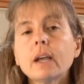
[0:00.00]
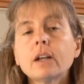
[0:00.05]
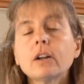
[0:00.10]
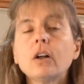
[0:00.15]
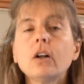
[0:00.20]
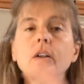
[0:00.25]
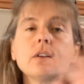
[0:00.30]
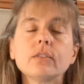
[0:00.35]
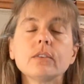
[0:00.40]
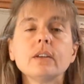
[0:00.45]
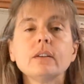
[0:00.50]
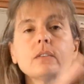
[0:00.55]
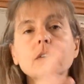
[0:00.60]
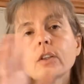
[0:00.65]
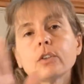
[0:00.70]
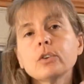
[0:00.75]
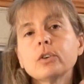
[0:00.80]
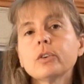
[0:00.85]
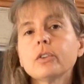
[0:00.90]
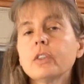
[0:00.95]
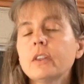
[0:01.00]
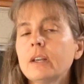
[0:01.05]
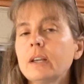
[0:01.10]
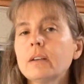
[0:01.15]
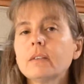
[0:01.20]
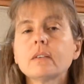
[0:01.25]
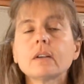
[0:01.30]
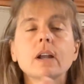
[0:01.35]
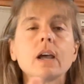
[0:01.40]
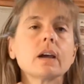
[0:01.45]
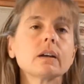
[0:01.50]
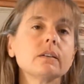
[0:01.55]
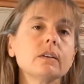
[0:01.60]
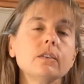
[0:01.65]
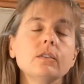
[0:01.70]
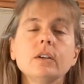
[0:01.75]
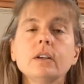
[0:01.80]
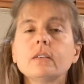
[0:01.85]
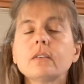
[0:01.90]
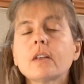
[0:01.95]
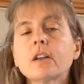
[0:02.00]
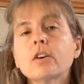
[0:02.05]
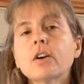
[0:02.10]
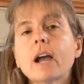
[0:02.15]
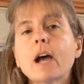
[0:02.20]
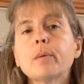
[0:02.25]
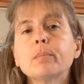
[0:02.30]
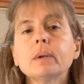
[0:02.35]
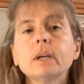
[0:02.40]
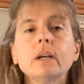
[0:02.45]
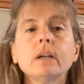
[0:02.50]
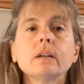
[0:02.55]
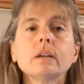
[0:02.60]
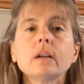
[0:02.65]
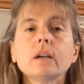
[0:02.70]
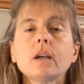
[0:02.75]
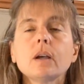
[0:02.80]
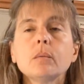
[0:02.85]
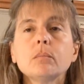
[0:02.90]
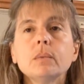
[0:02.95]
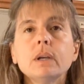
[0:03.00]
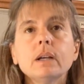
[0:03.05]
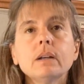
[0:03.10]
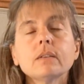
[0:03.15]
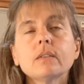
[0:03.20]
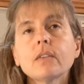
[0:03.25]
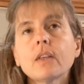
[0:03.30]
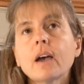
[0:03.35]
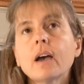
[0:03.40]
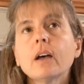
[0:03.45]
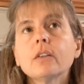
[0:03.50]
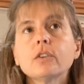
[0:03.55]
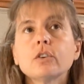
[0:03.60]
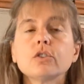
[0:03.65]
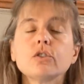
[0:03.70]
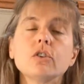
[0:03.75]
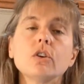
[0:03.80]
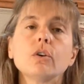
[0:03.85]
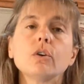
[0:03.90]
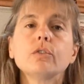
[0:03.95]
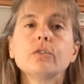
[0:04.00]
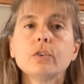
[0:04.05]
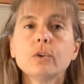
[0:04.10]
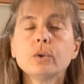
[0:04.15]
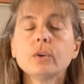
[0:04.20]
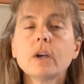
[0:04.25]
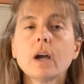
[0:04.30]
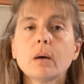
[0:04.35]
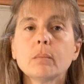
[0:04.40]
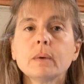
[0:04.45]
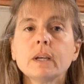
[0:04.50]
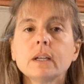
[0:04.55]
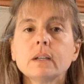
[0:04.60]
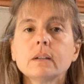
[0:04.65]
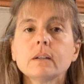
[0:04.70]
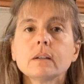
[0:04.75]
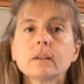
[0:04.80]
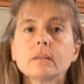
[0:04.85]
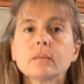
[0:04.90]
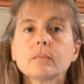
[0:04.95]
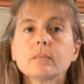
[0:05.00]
and all of these other things and activities that are happening means that there's no food coming.